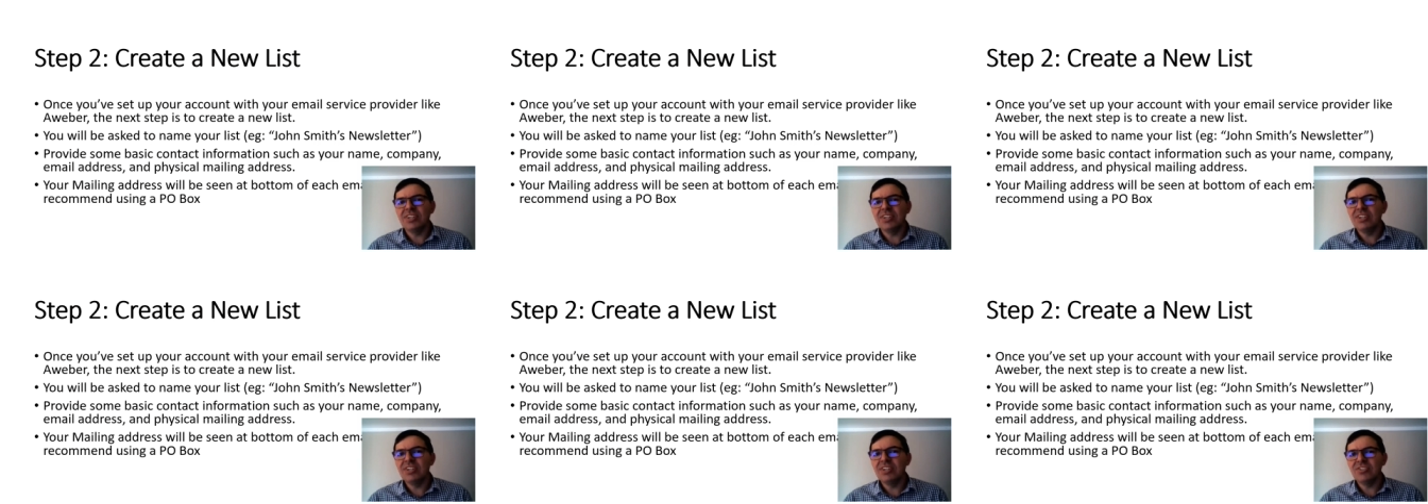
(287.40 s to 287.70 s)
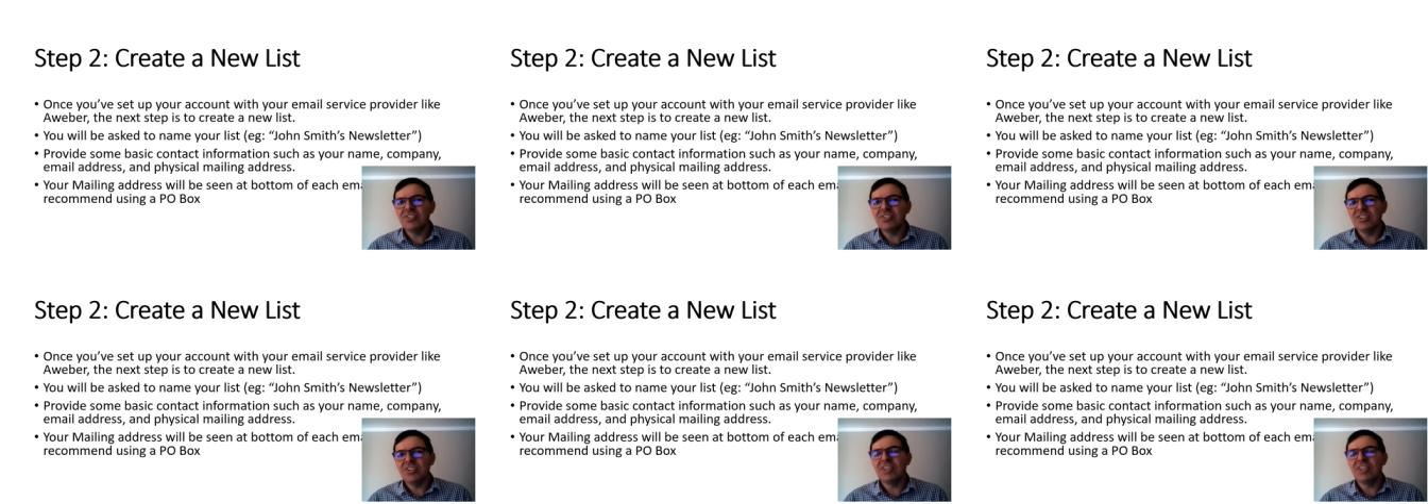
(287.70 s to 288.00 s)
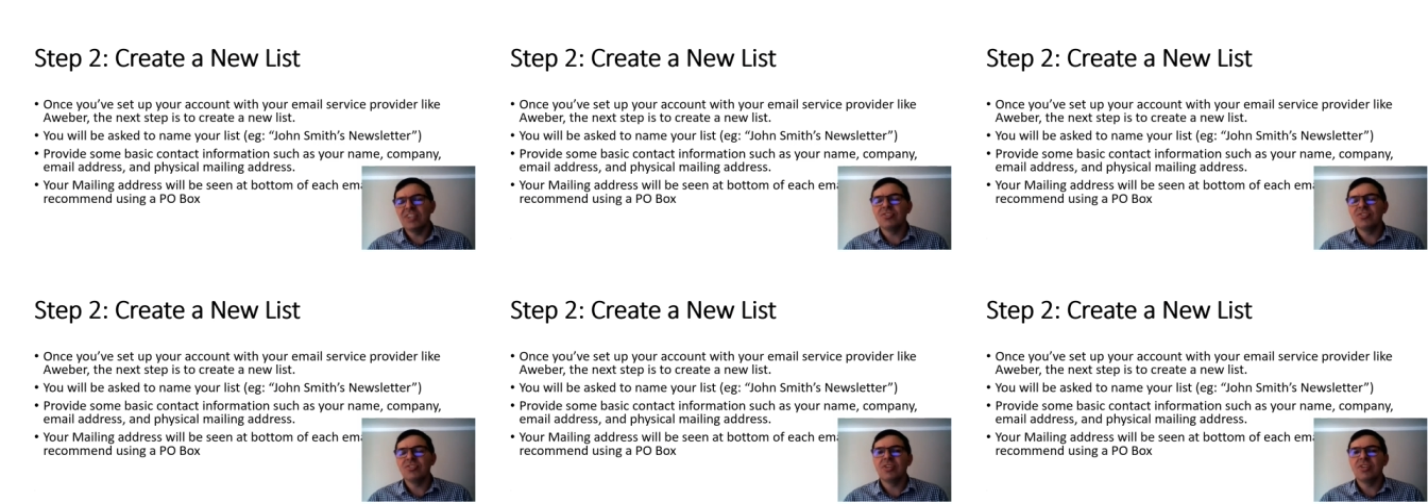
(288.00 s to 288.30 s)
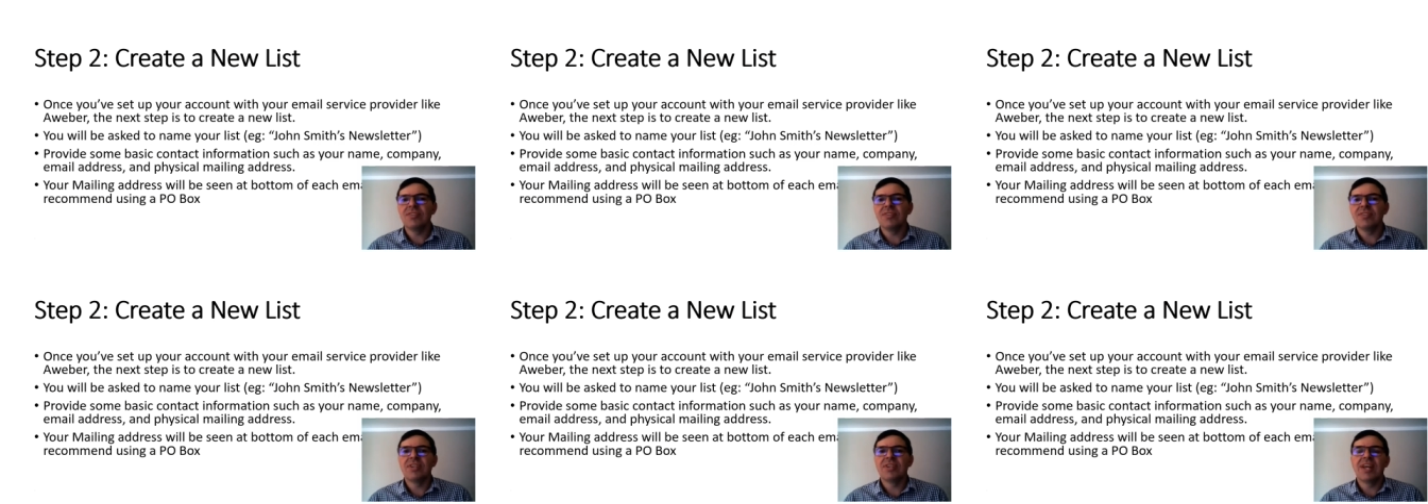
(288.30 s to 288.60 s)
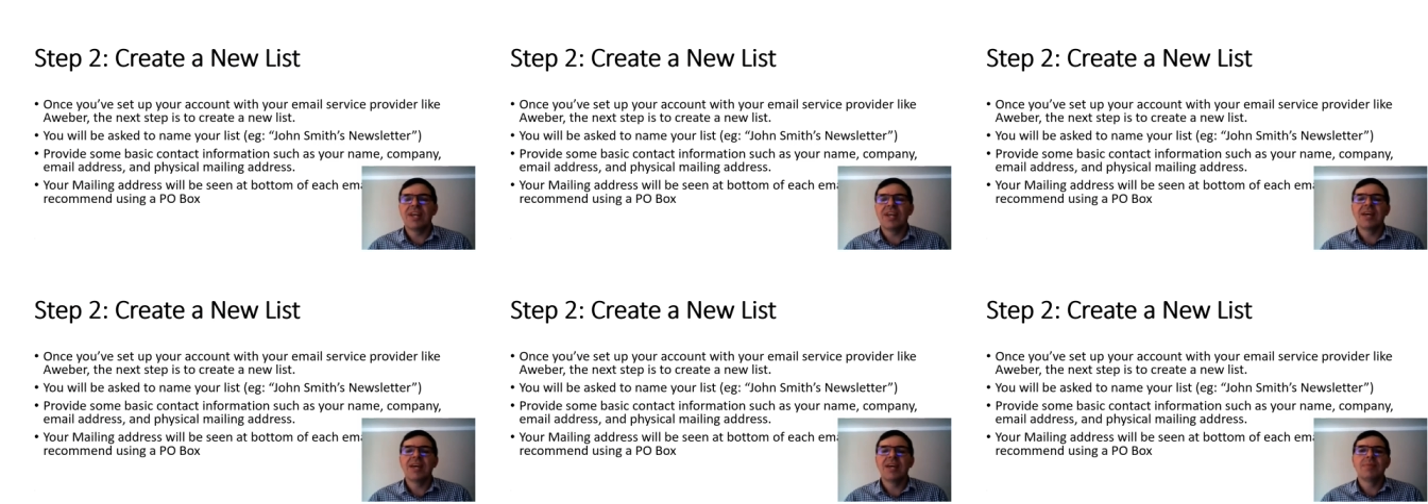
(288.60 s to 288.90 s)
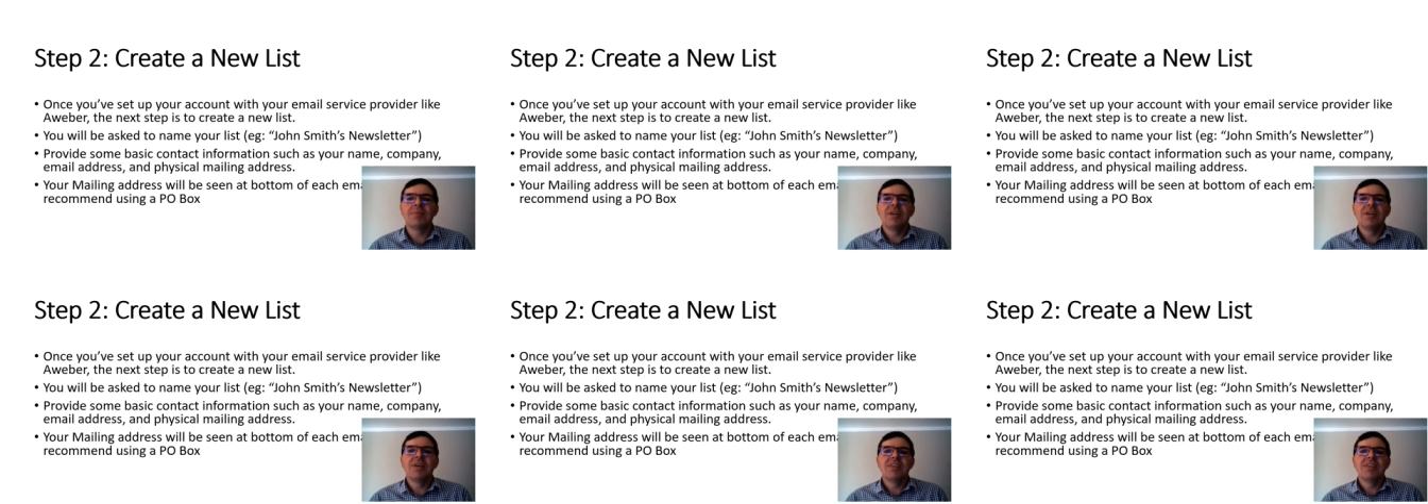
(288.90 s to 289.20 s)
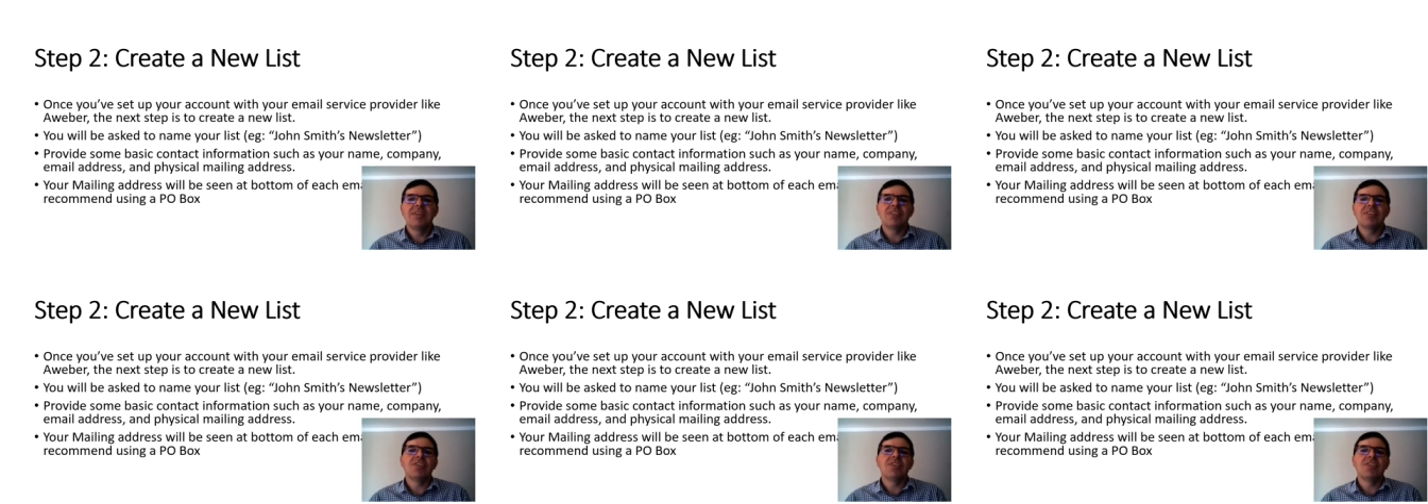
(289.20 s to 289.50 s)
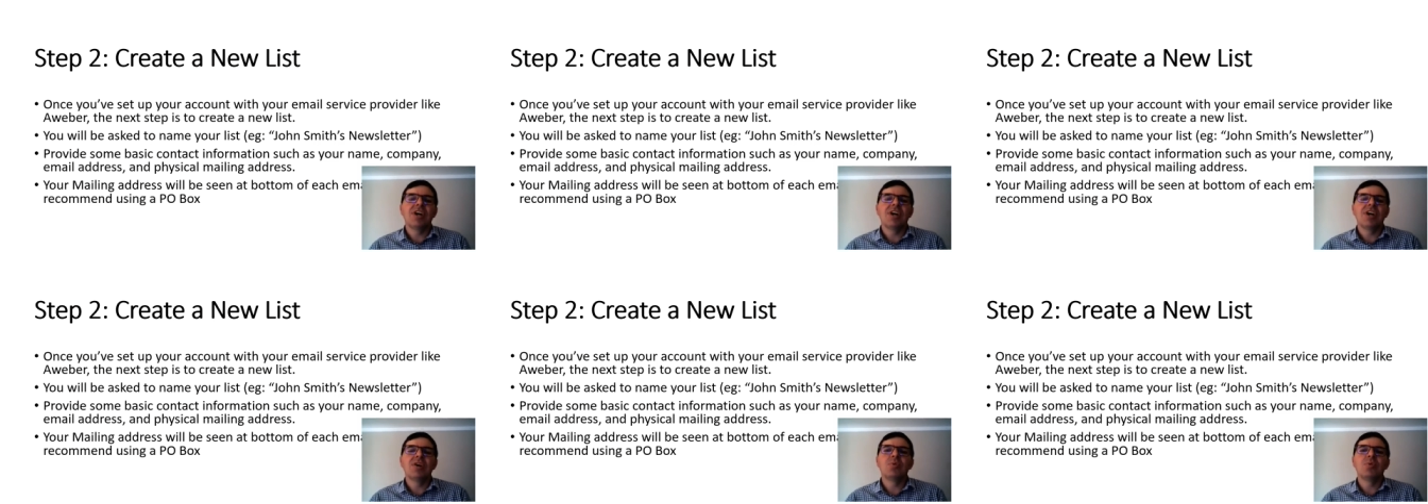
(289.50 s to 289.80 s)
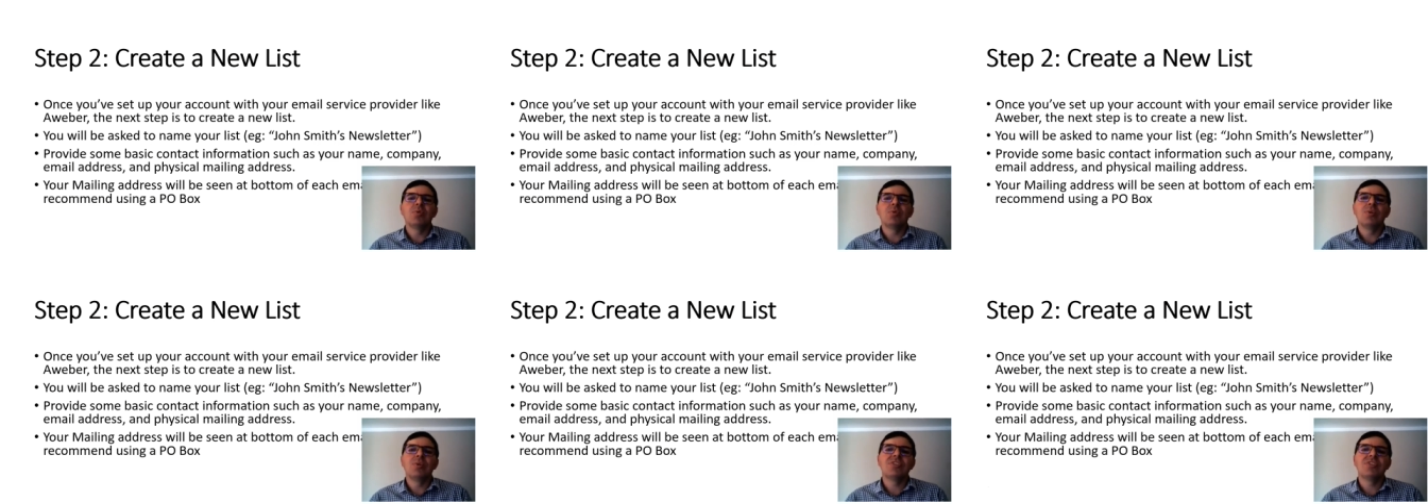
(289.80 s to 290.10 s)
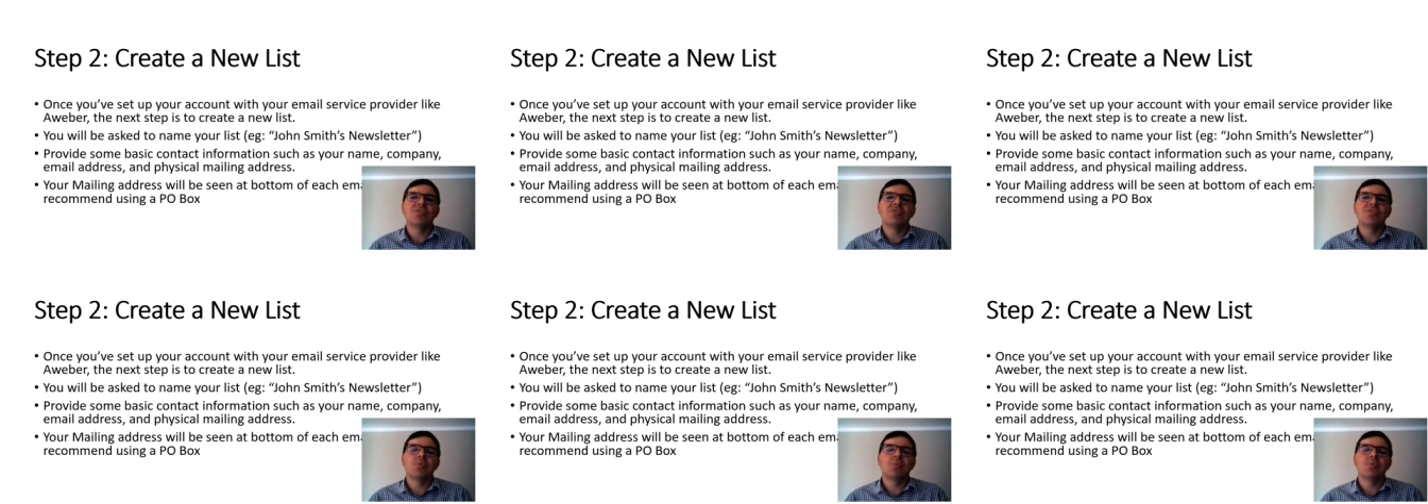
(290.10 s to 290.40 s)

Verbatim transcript: each list you give a name that you know which